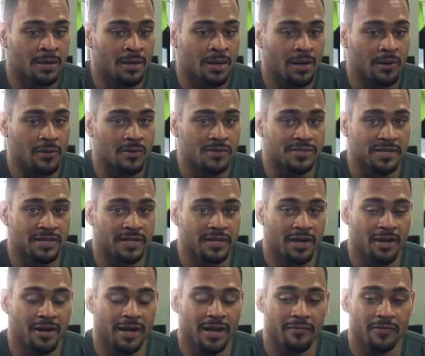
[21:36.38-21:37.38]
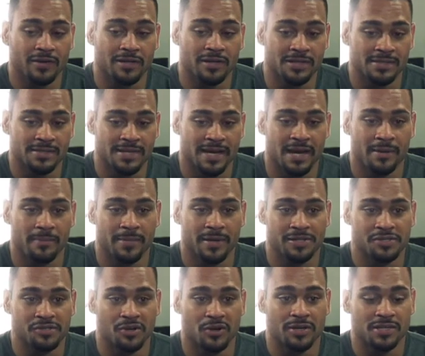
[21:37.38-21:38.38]
I would say y'all have a good time.
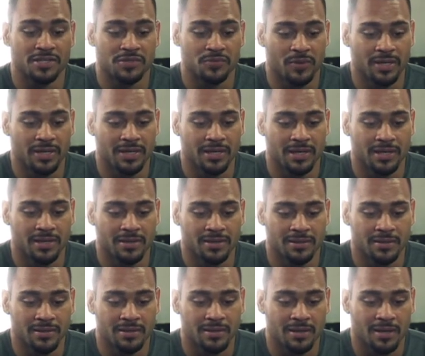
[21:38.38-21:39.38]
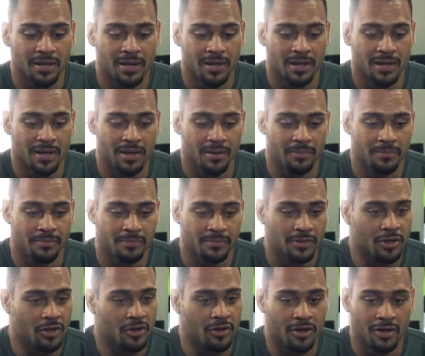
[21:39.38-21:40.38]
Enjoy this weekend. Go
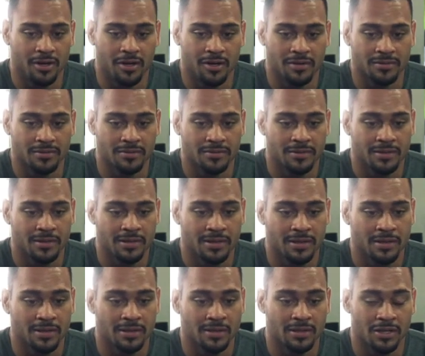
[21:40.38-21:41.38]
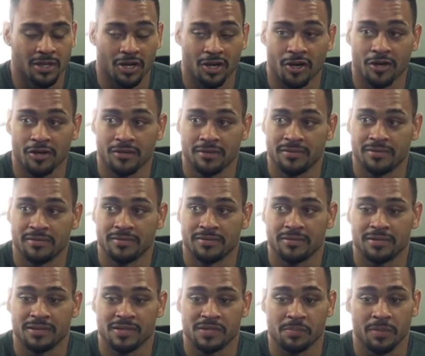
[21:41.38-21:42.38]
hard. Learn
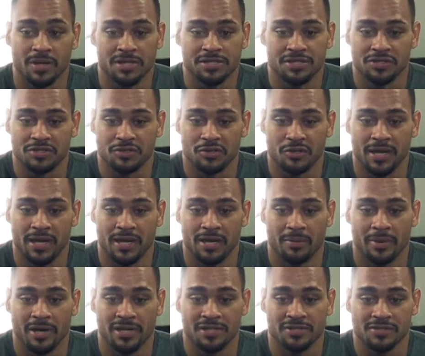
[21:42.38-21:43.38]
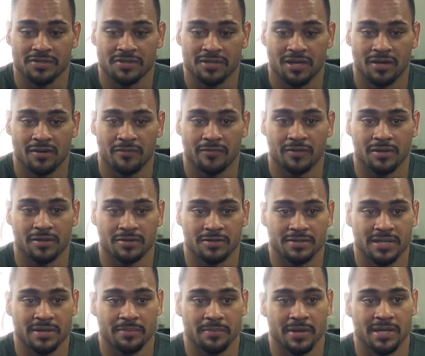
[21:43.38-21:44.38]
as much as you can about yourself and your
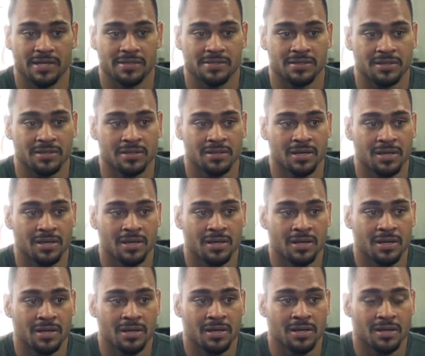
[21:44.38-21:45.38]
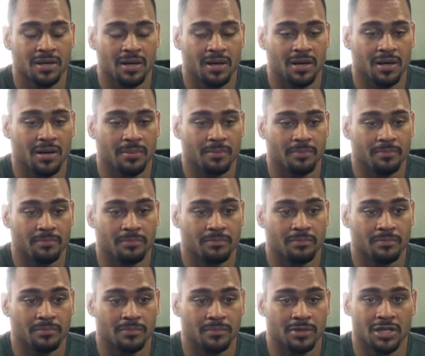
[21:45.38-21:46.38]
teammates, and
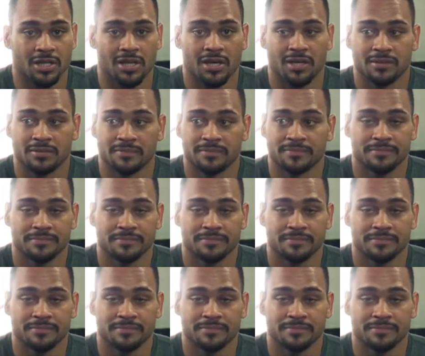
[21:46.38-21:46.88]
good luck.